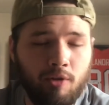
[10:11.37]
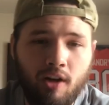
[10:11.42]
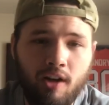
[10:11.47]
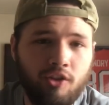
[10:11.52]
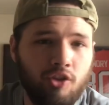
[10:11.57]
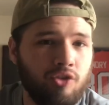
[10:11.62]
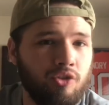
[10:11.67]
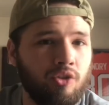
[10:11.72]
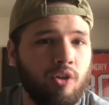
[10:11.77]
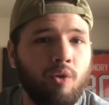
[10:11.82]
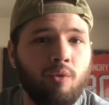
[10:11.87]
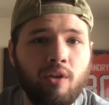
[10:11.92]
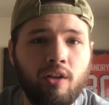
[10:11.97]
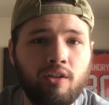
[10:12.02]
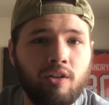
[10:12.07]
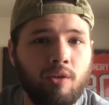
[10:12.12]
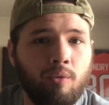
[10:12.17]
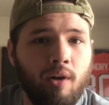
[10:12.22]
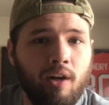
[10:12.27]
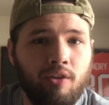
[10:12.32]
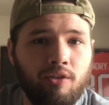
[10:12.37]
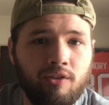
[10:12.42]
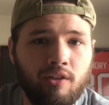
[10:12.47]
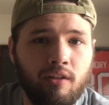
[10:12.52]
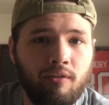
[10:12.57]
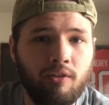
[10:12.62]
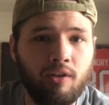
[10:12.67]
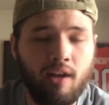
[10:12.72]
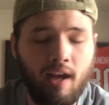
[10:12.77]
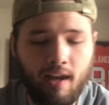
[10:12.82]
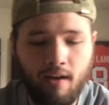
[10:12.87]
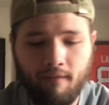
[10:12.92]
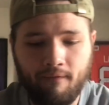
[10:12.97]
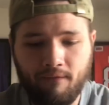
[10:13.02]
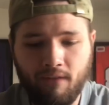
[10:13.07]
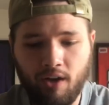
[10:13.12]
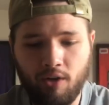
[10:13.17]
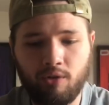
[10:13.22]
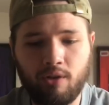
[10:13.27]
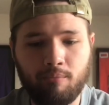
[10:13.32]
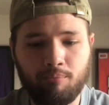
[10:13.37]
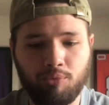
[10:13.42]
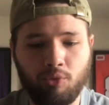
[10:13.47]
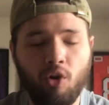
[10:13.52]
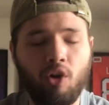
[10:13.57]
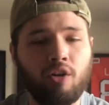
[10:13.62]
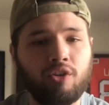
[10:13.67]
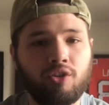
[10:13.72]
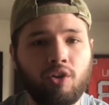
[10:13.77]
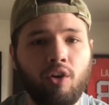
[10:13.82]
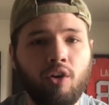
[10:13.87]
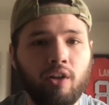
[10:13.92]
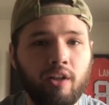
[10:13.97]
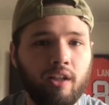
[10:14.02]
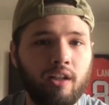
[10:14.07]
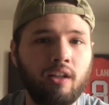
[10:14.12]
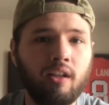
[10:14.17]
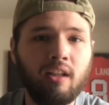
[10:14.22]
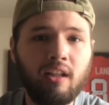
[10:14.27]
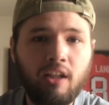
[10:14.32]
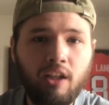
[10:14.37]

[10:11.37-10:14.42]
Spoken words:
You're not just throwing it to your wide receiver at a very broad target.